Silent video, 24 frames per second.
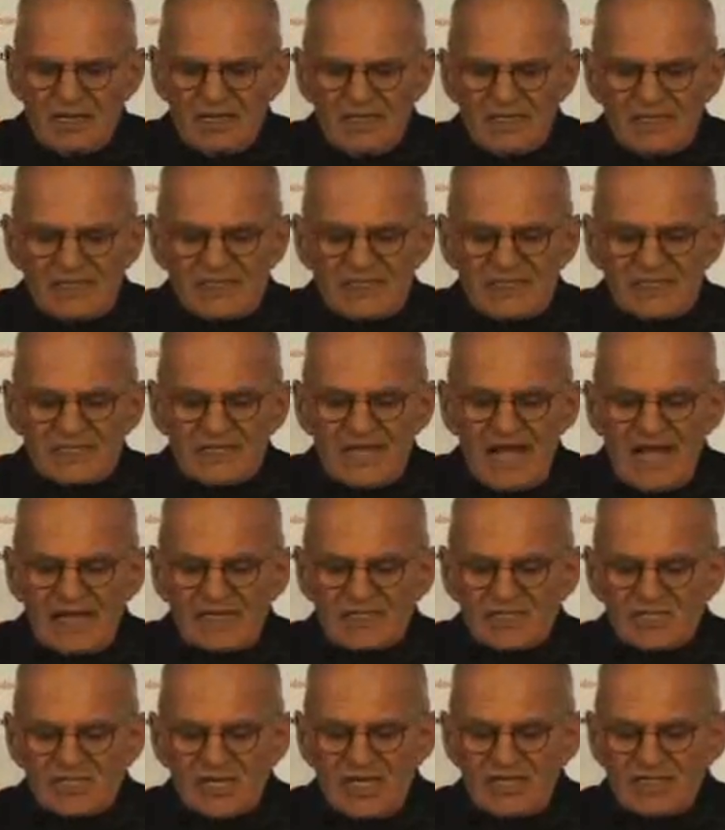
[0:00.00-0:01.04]
This is
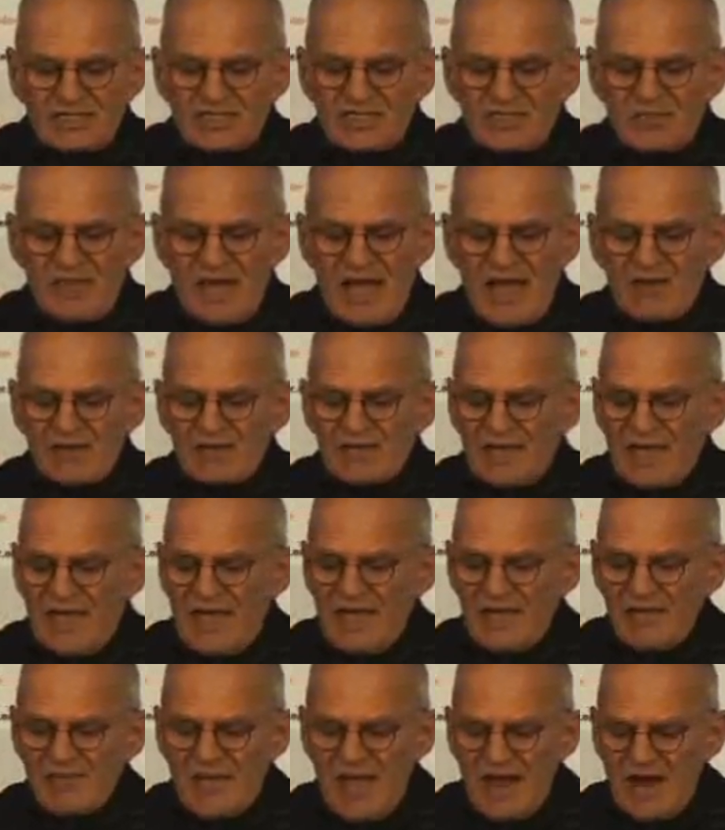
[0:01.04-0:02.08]
not just about
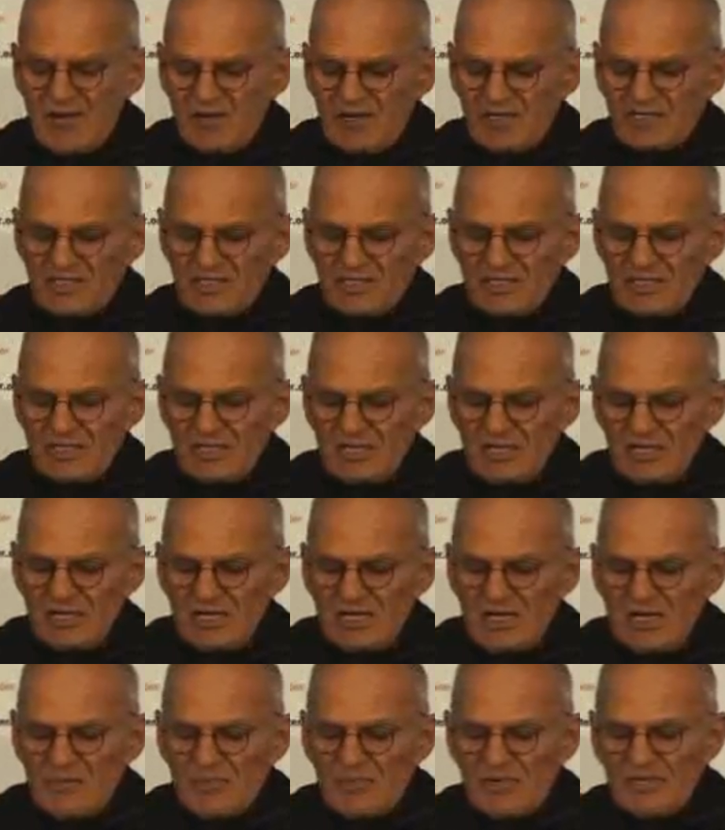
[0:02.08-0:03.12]
gay marriage.
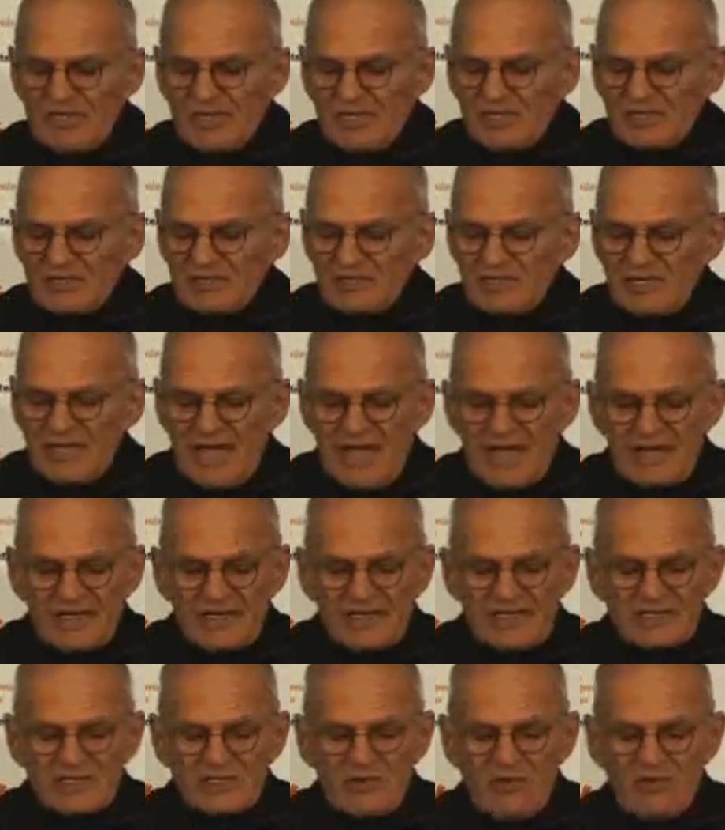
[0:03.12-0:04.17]
Political
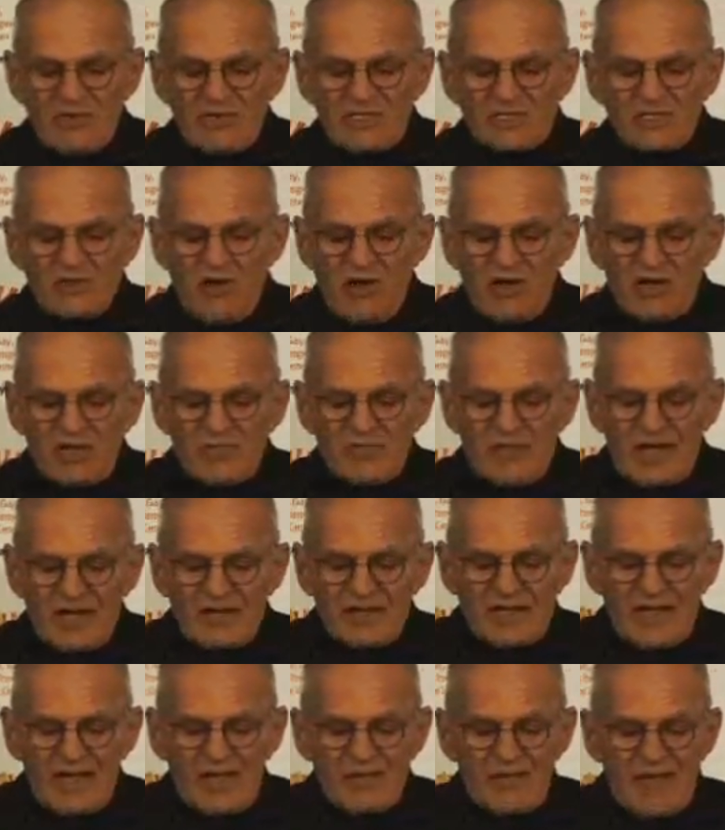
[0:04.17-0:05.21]
candidates only talk
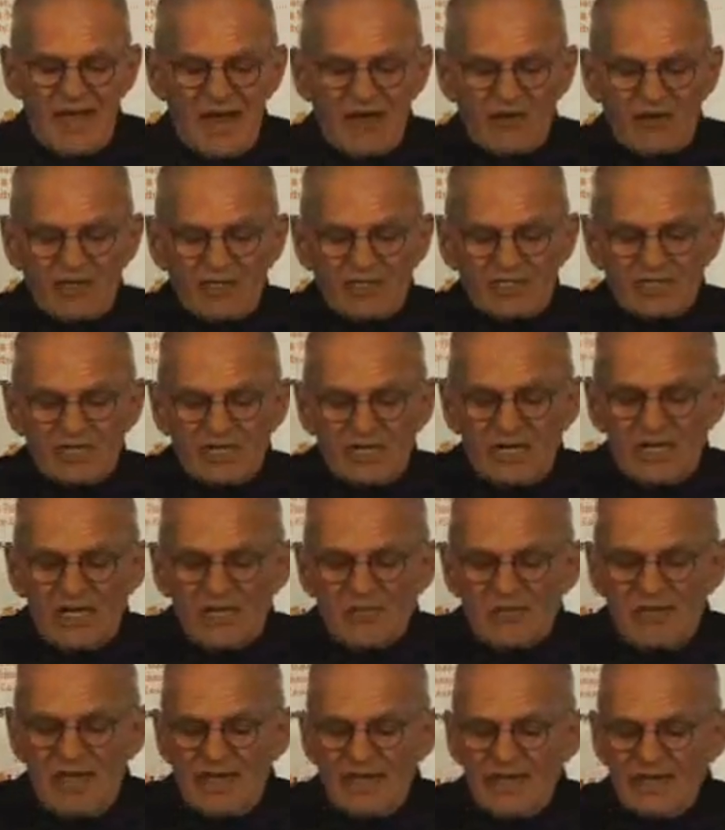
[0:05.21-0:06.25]
about gay marriage,
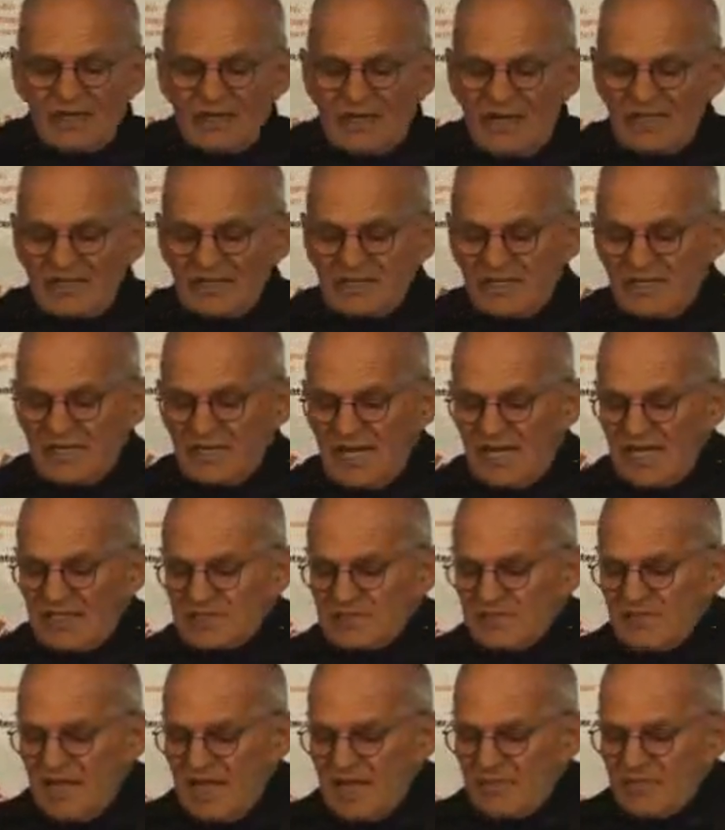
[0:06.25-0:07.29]
making nicey
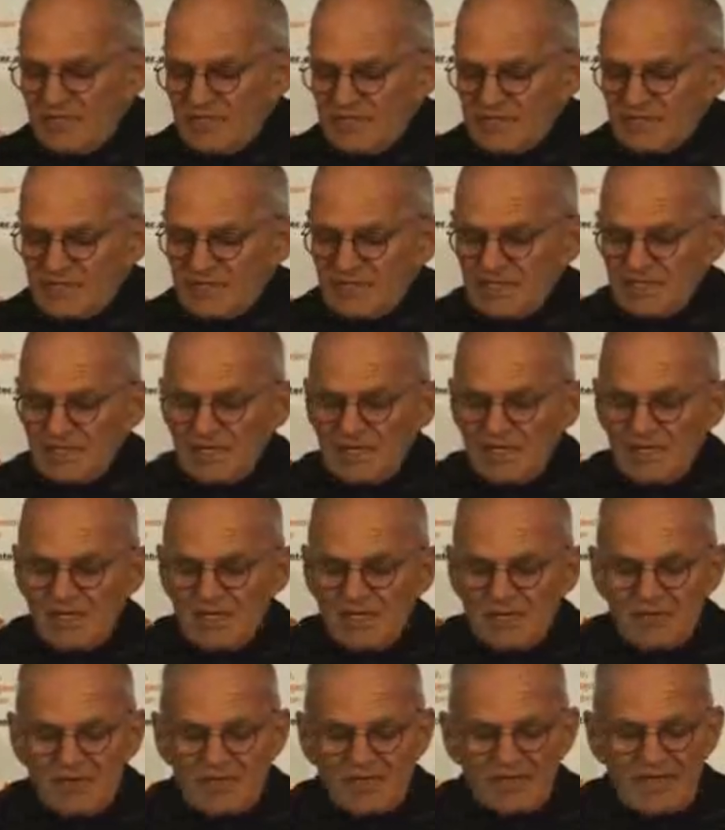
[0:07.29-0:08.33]
nice maybes,
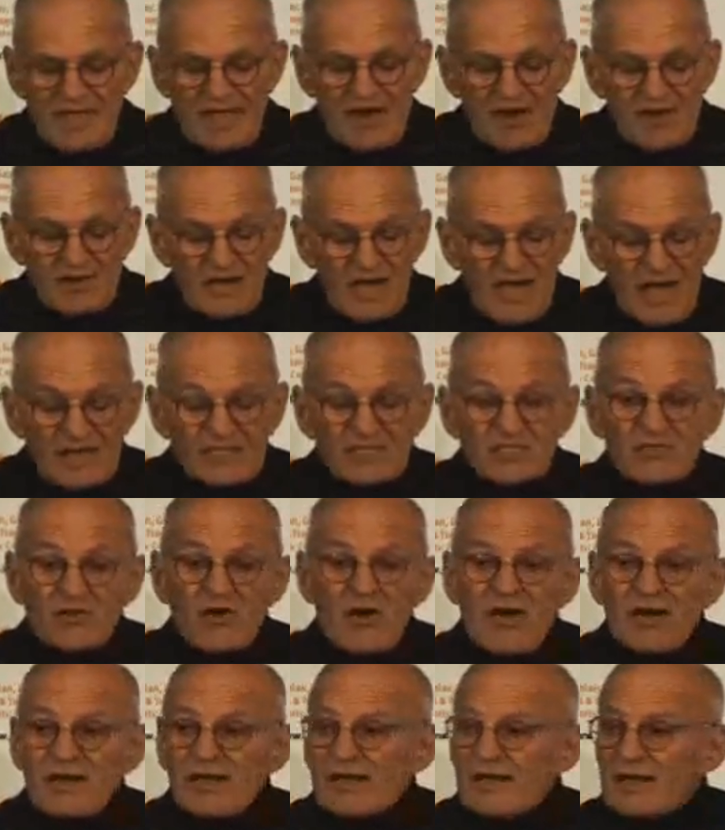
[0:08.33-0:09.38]
but they are not
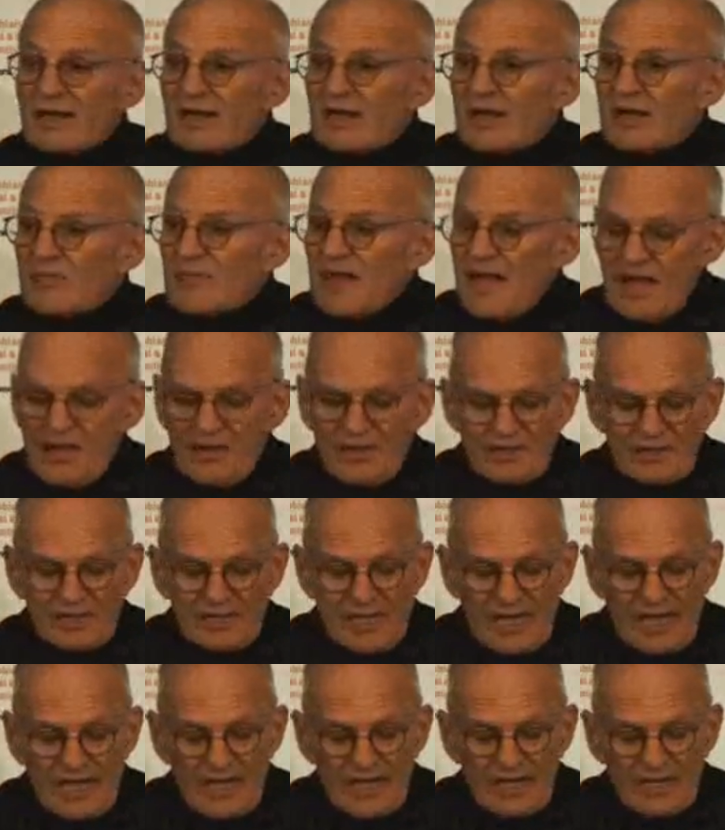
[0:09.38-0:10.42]
talking
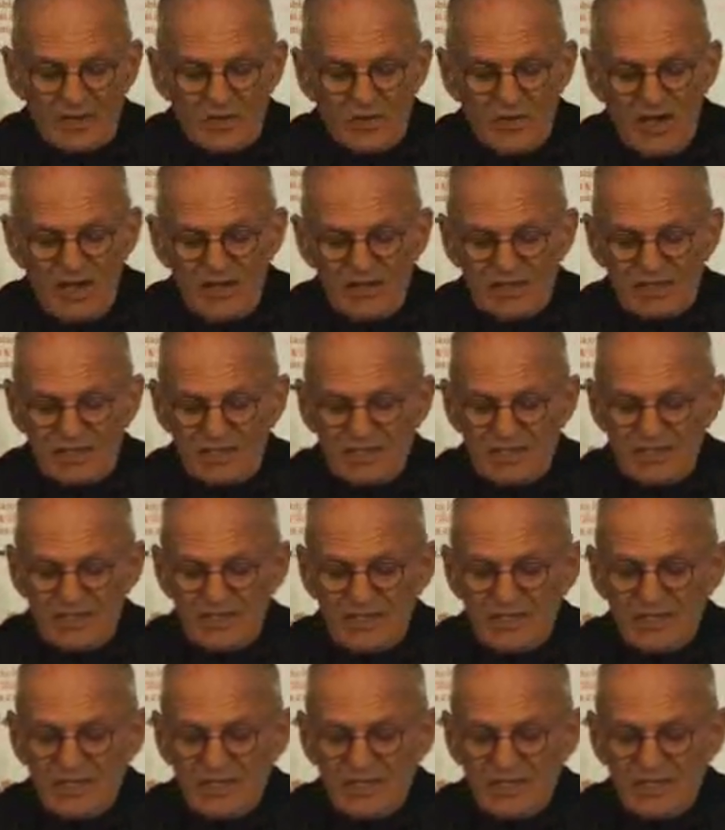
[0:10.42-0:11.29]
about gay equality.